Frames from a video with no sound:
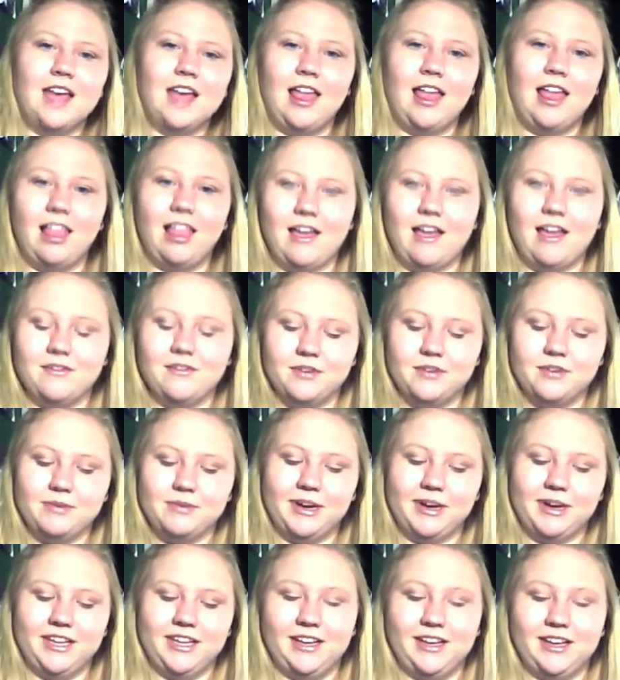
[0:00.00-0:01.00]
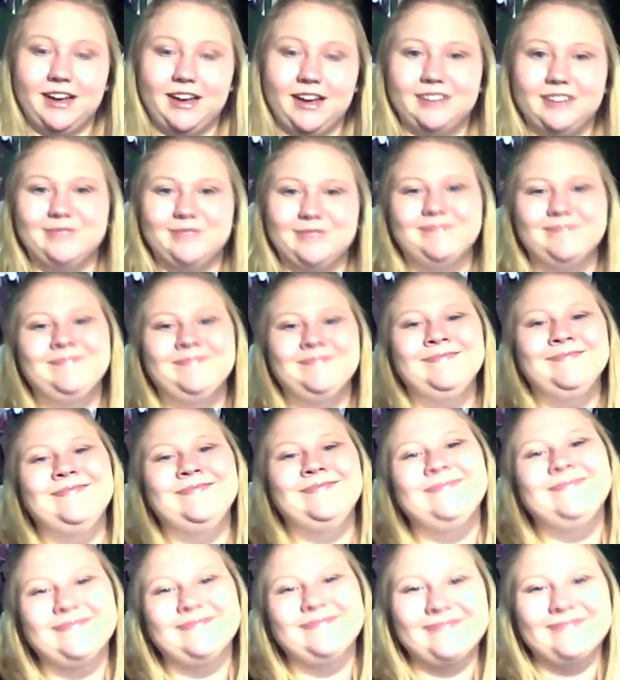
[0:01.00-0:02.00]
tell everybody. Um,
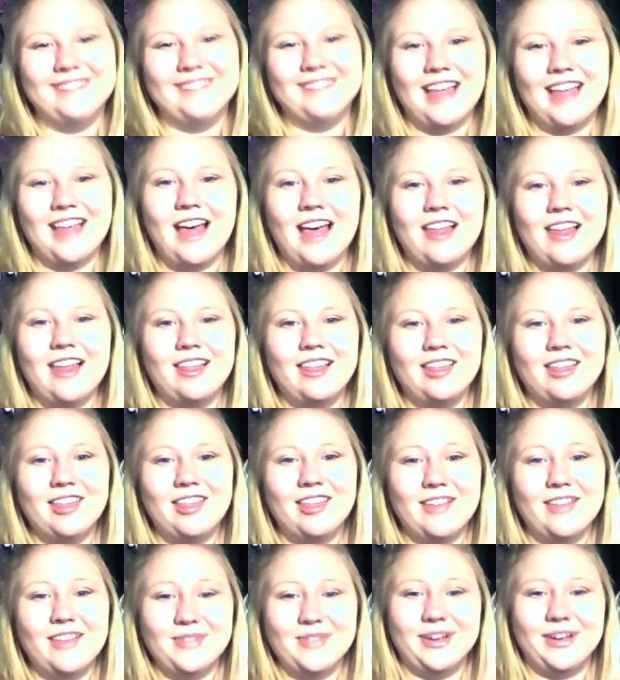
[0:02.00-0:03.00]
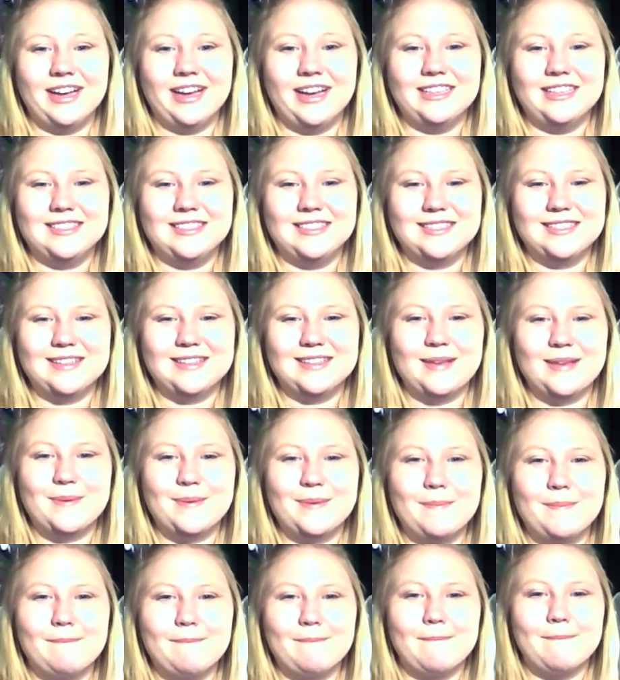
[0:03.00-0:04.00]
love you guys.
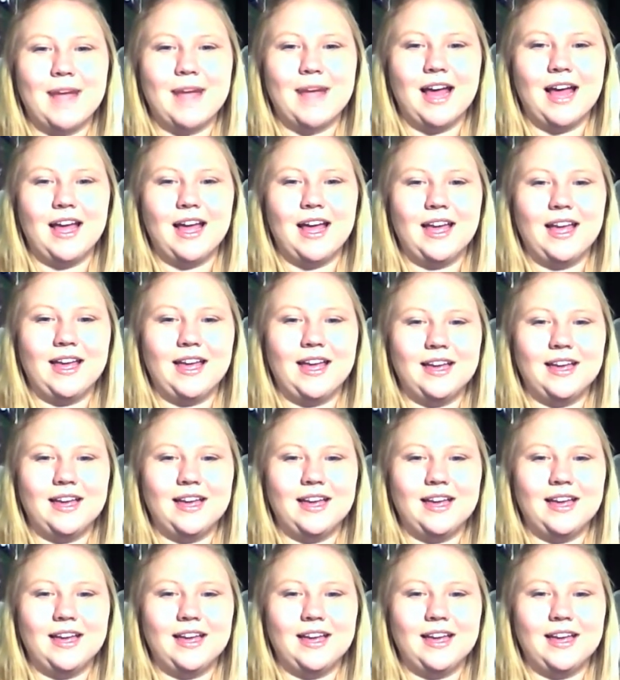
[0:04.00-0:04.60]
Bye.